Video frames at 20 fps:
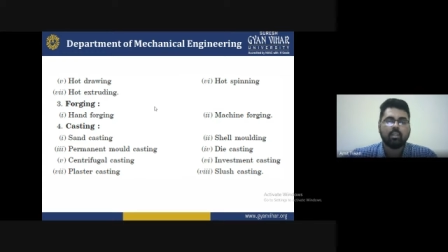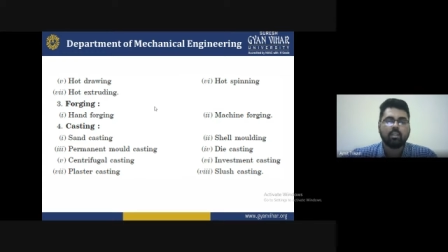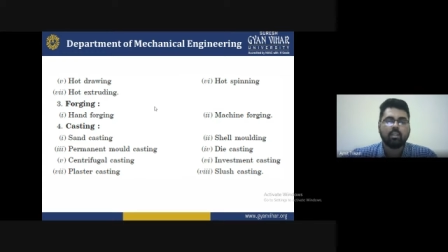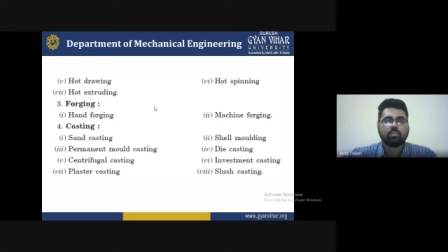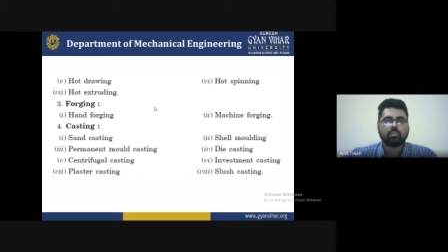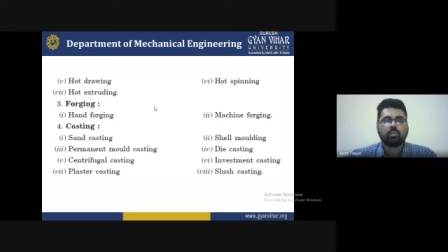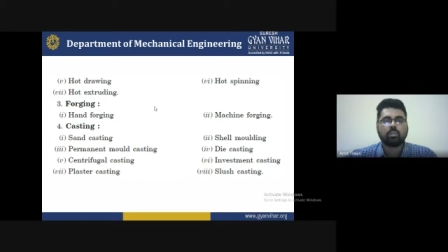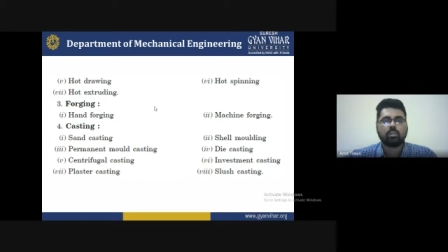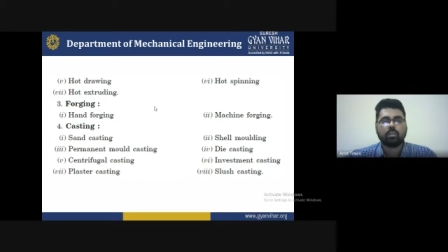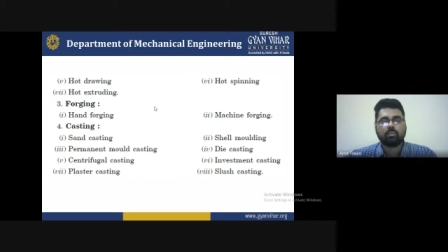
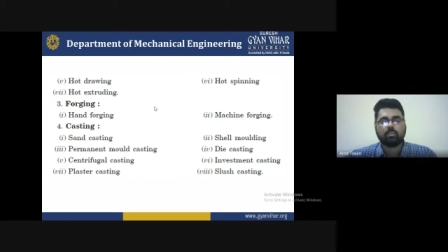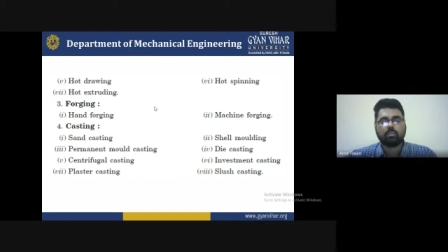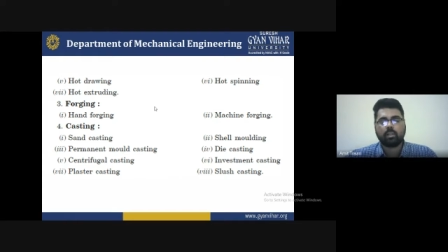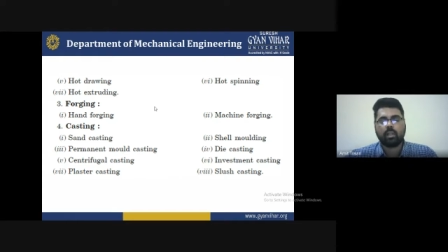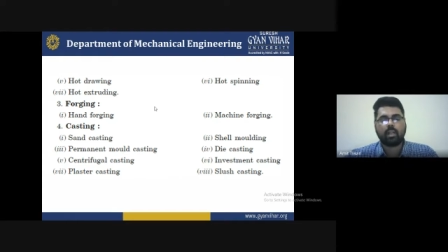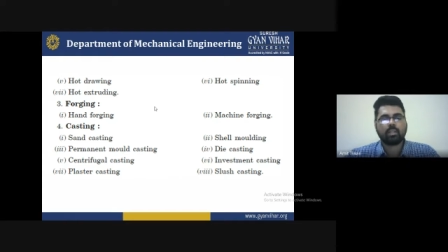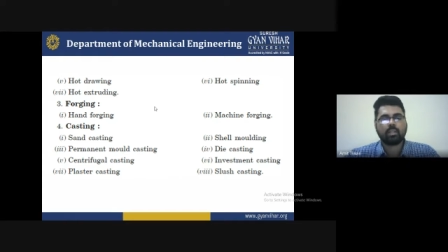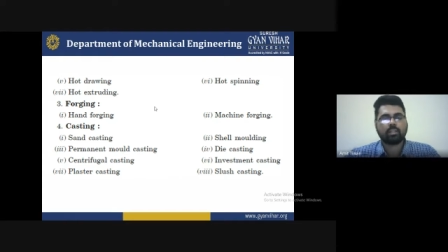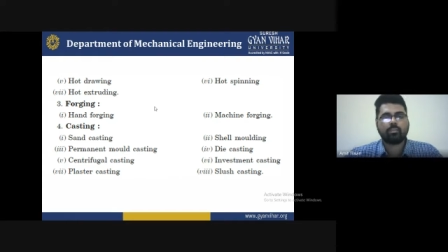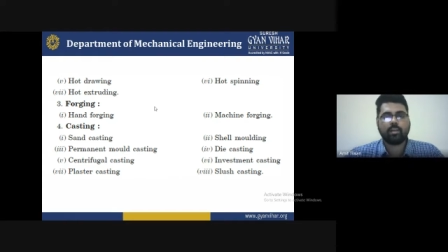So
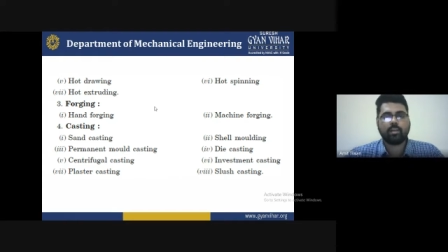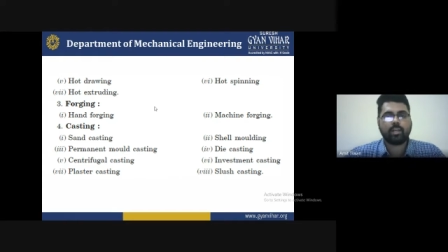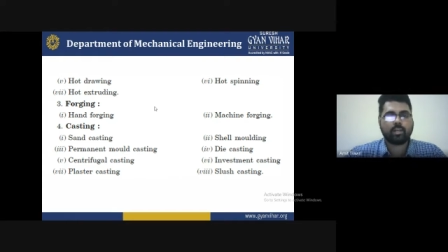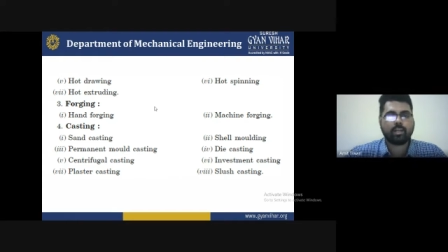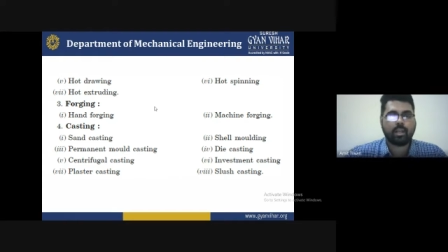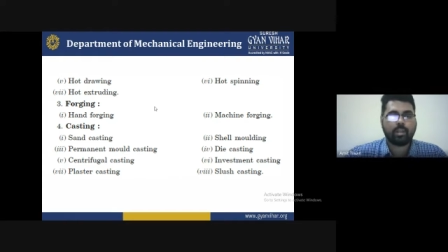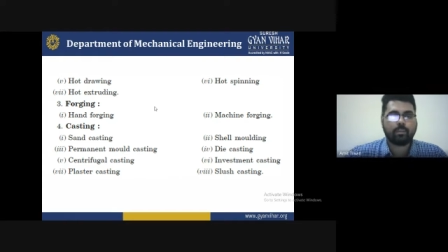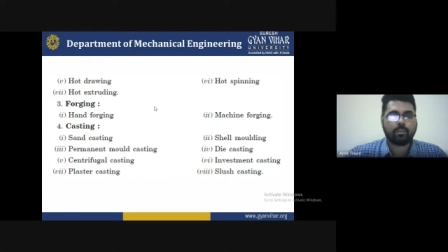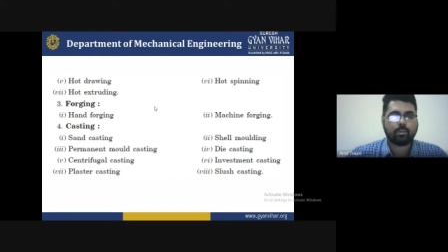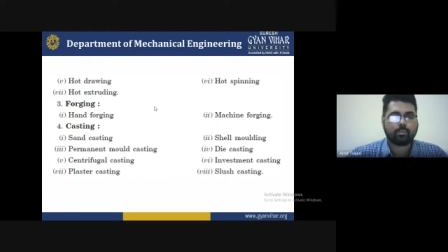there are the very
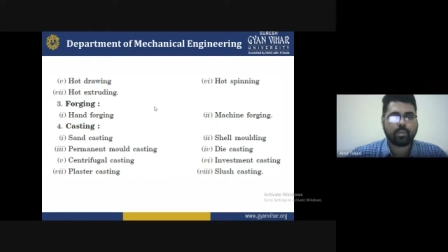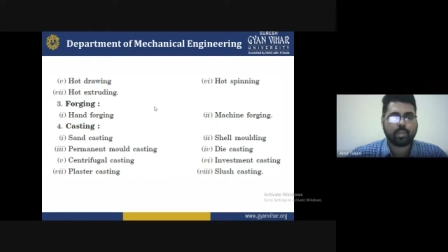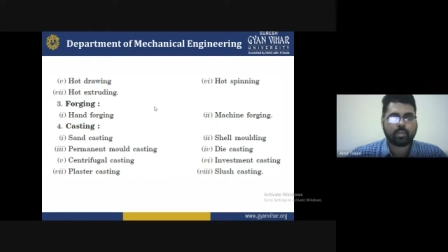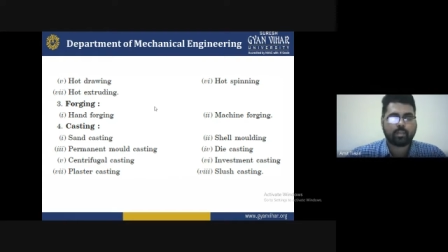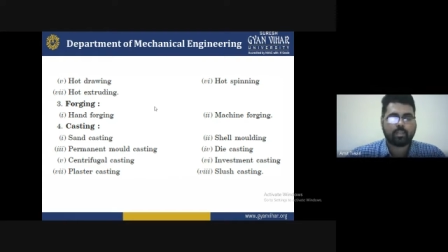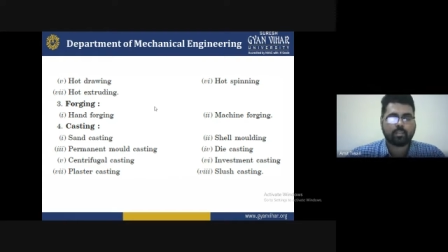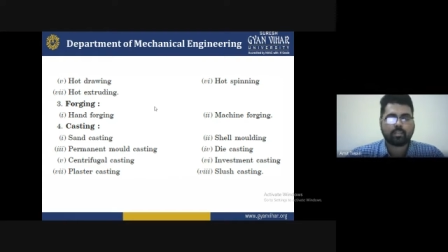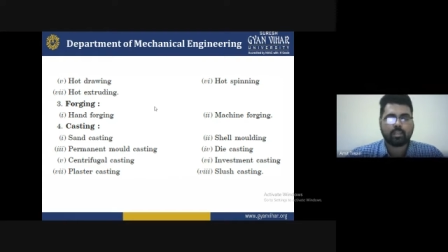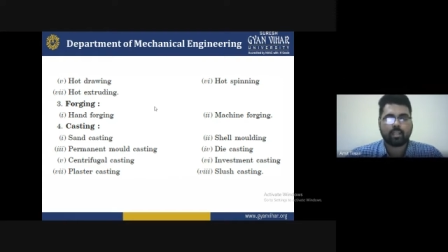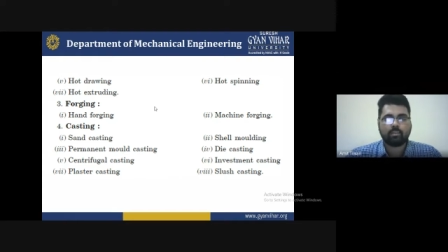types of
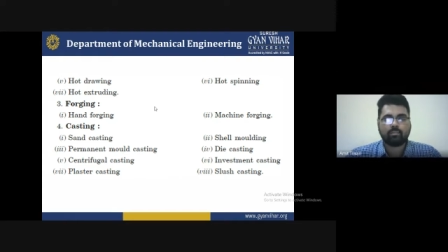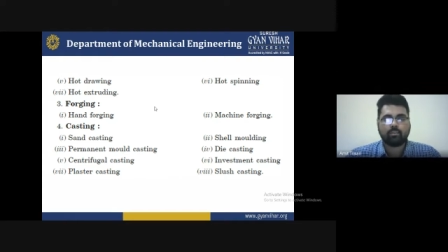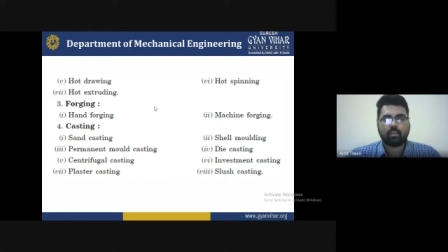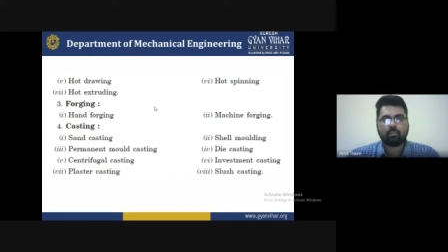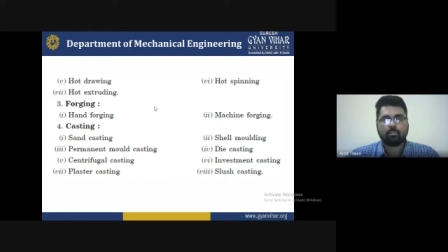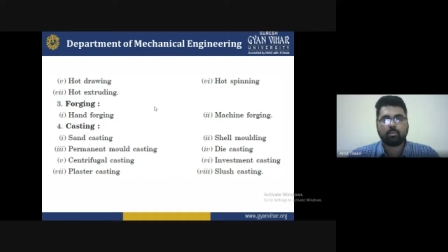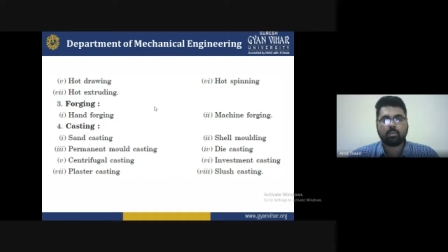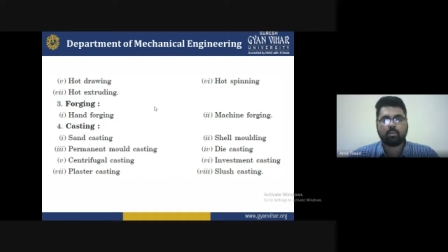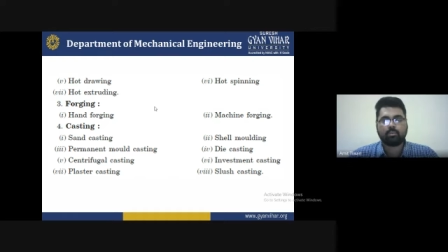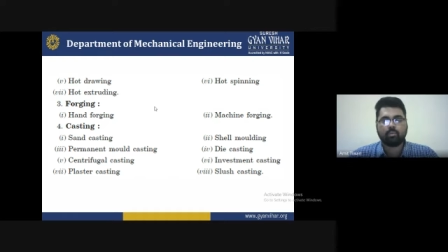techniques are
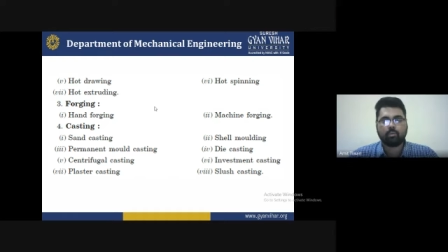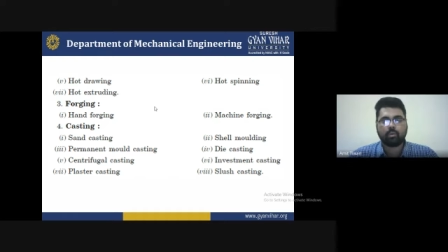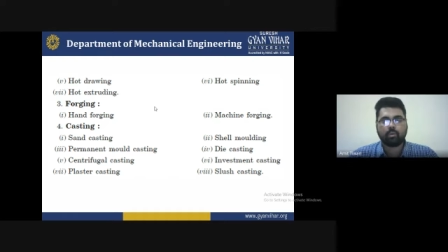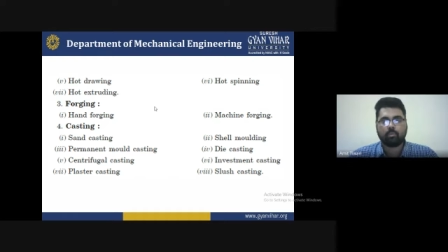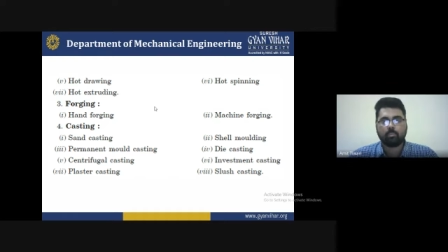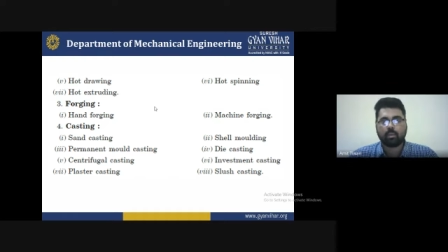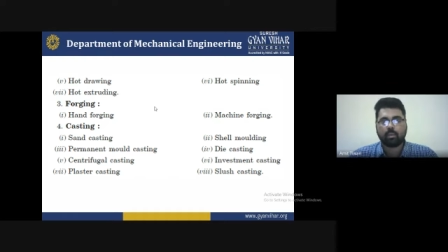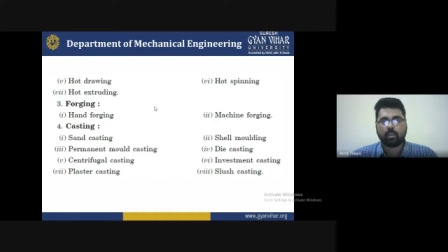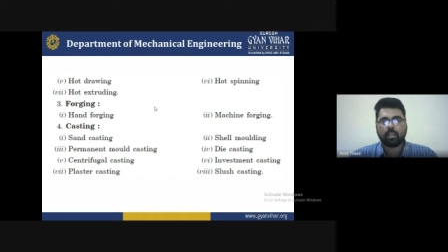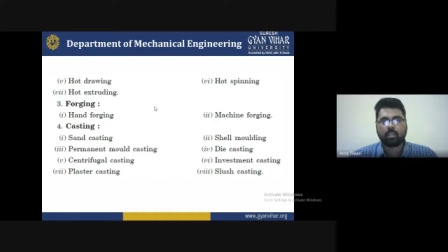available for
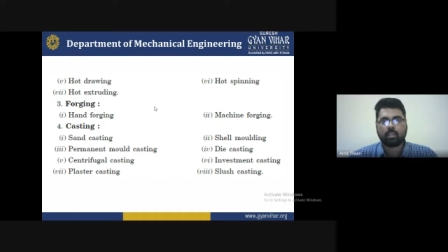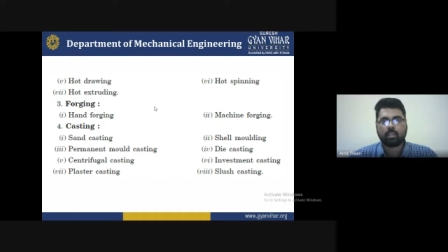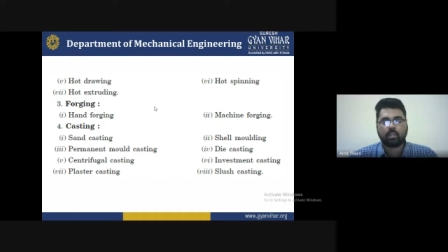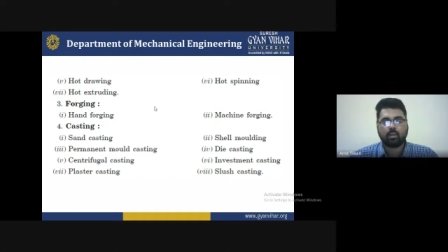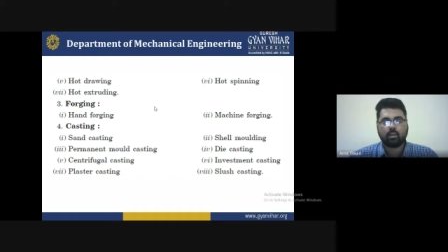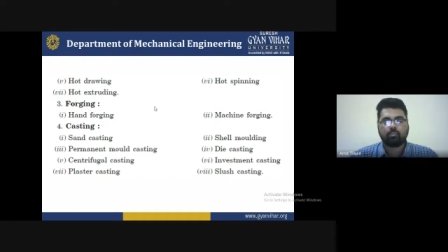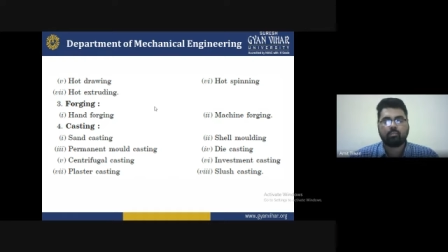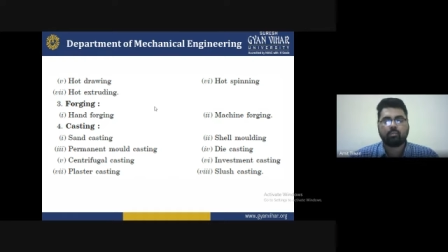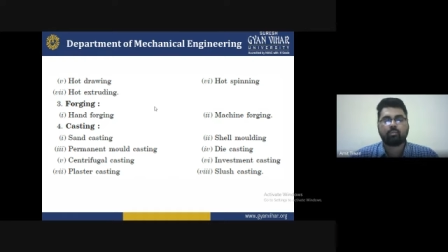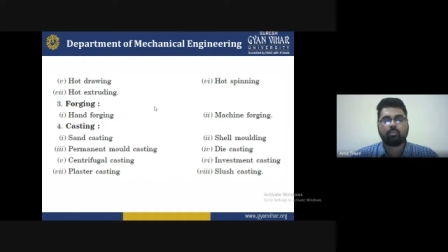making
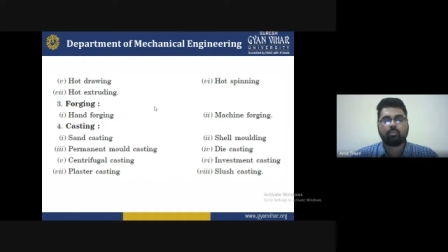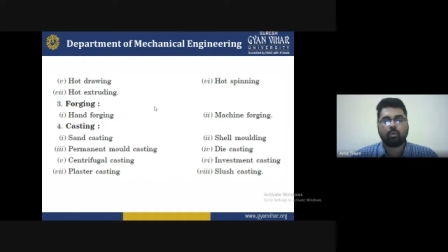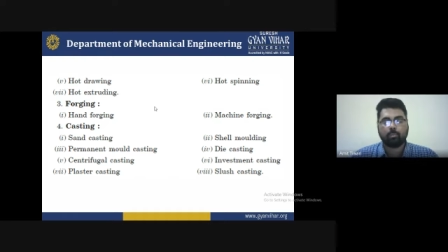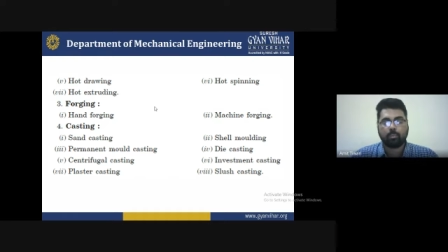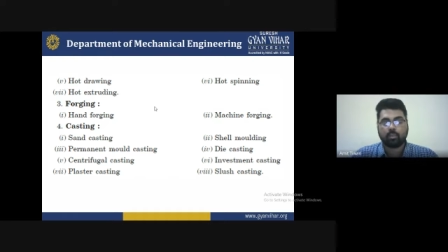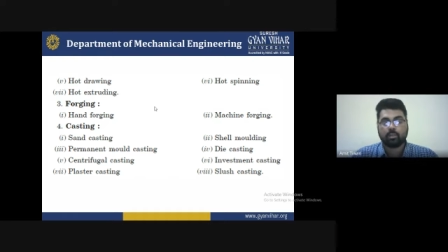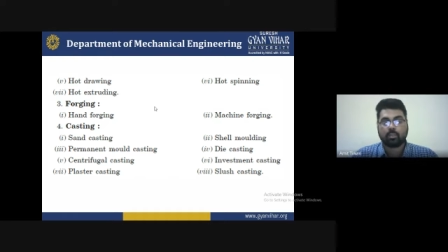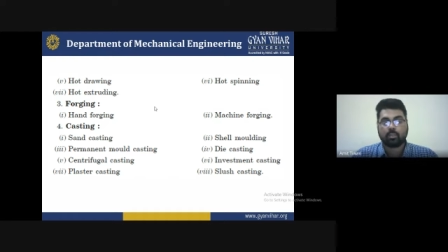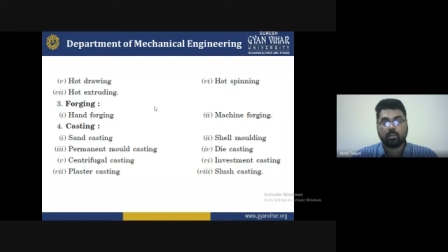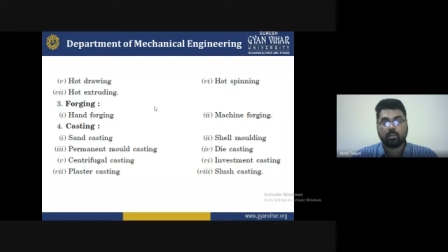the for
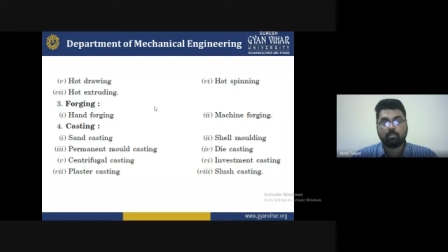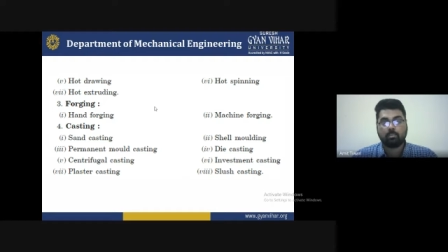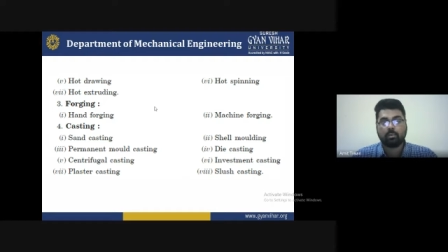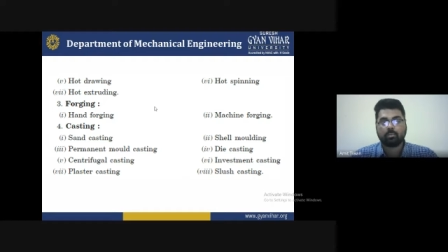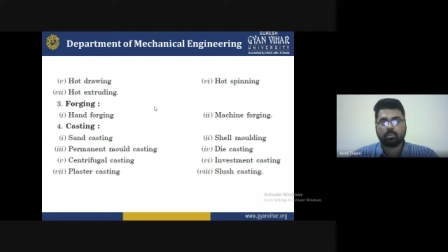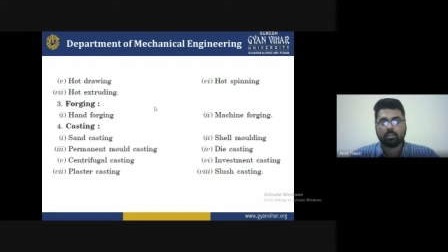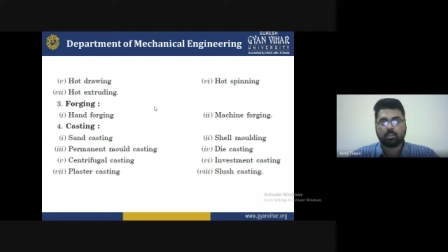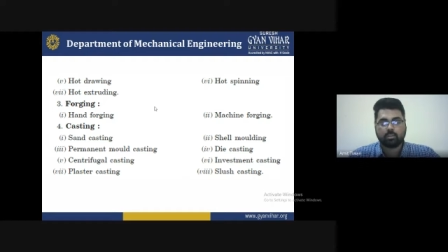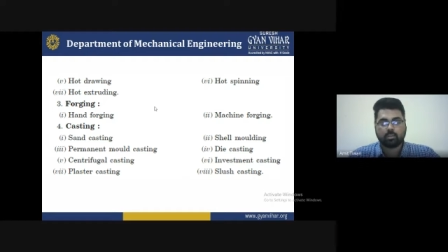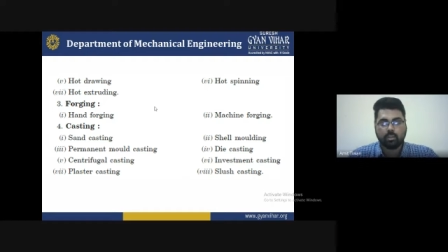forming the
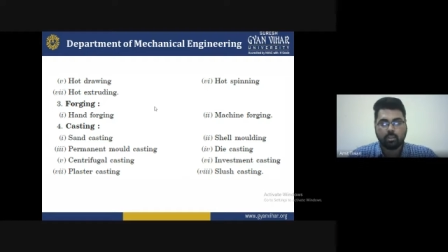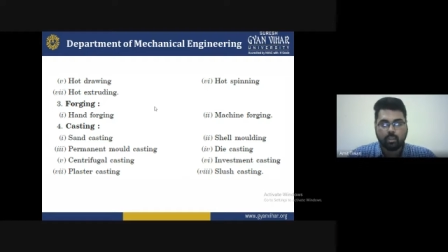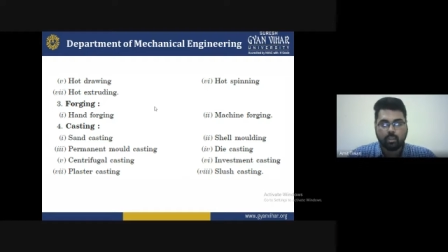process